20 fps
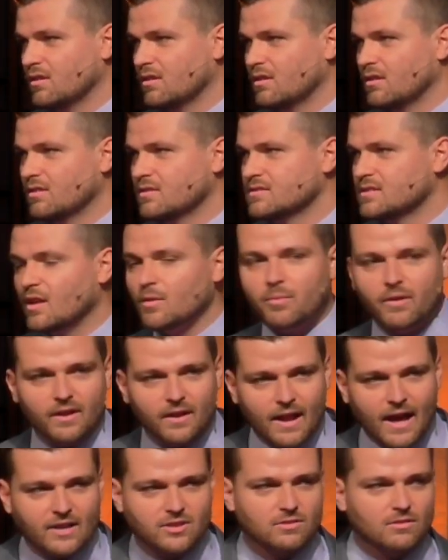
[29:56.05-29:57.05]
Celebrate a
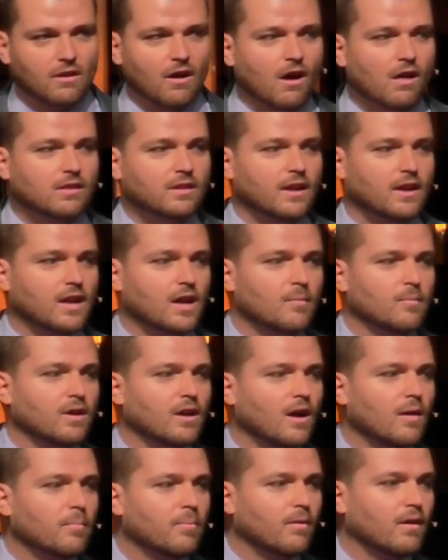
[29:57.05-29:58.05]
national holiday coming
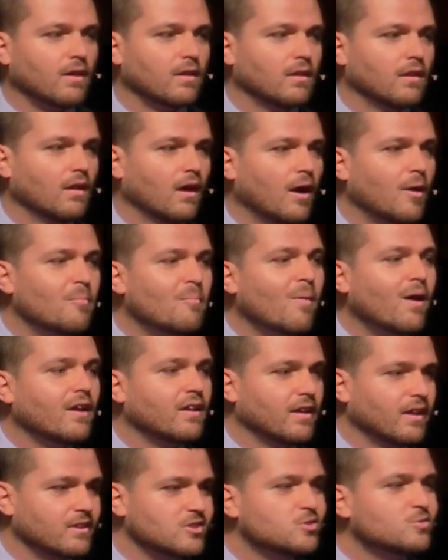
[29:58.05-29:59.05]
up on
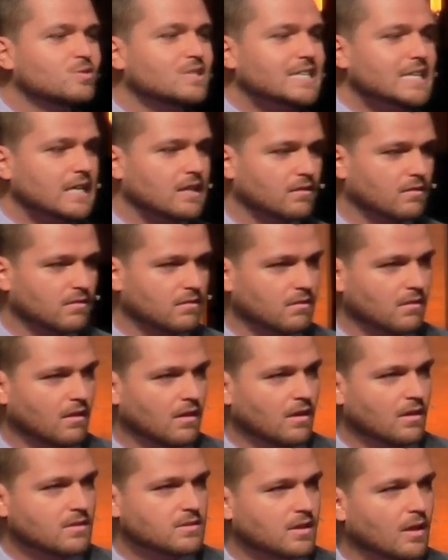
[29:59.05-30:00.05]
Monday, Juneteenth,
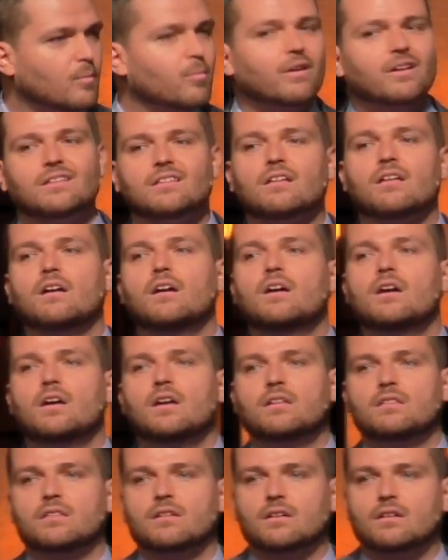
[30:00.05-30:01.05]
celebrating
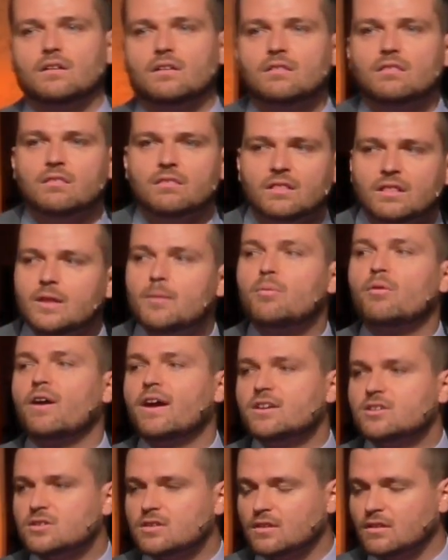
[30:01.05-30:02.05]
the
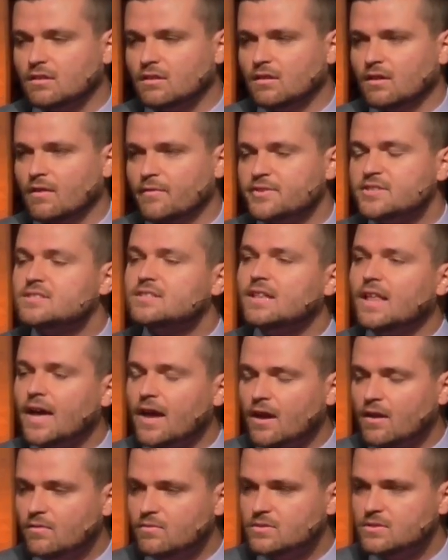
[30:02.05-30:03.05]
liberation of the
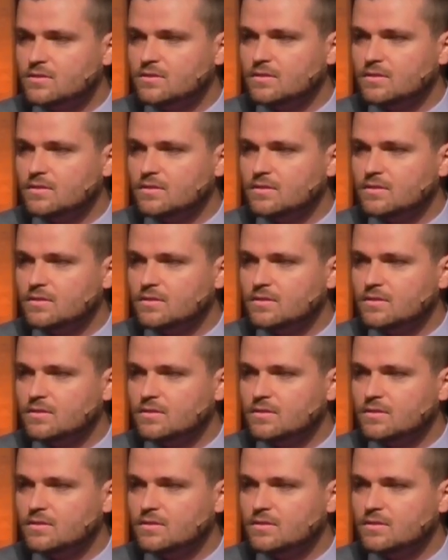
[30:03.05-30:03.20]
slaves.